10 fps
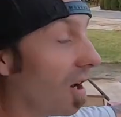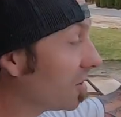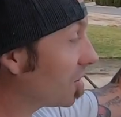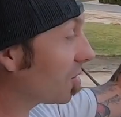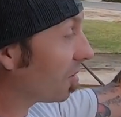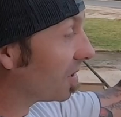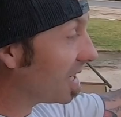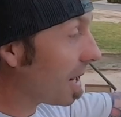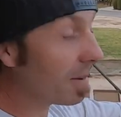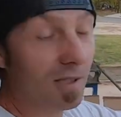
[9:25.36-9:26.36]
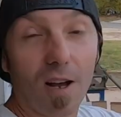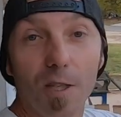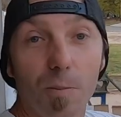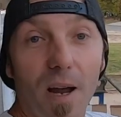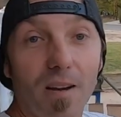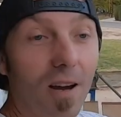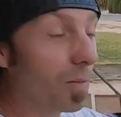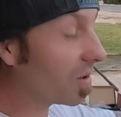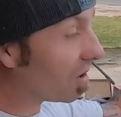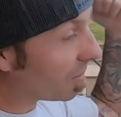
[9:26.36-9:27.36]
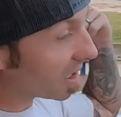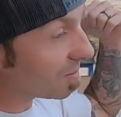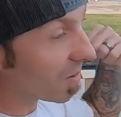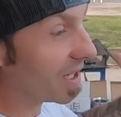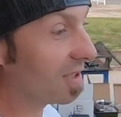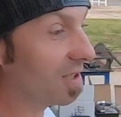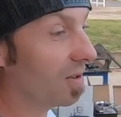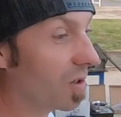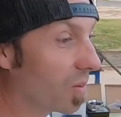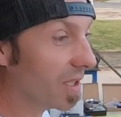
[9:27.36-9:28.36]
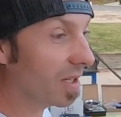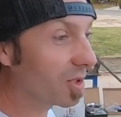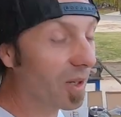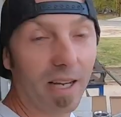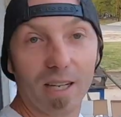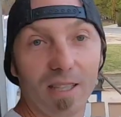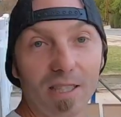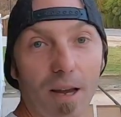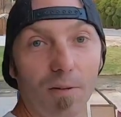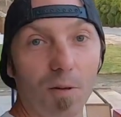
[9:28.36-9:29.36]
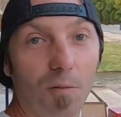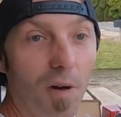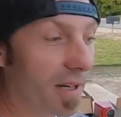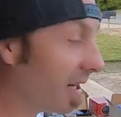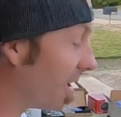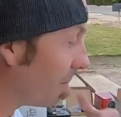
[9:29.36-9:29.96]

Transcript: I'll just throw the damn exhaust back on and we'll go make some more hits at Irwindale so I can at least have a little fun.